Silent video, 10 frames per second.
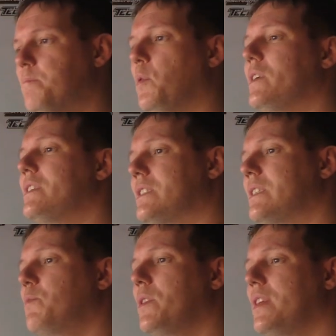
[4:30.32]
But
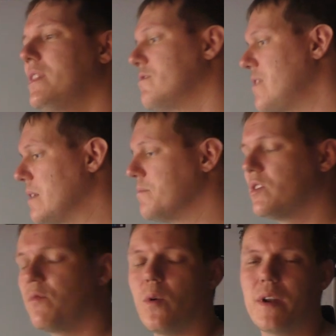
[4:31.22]
it's within the
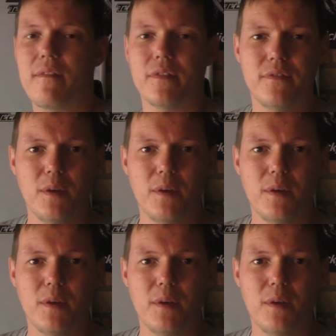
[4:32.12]
realms of whatever.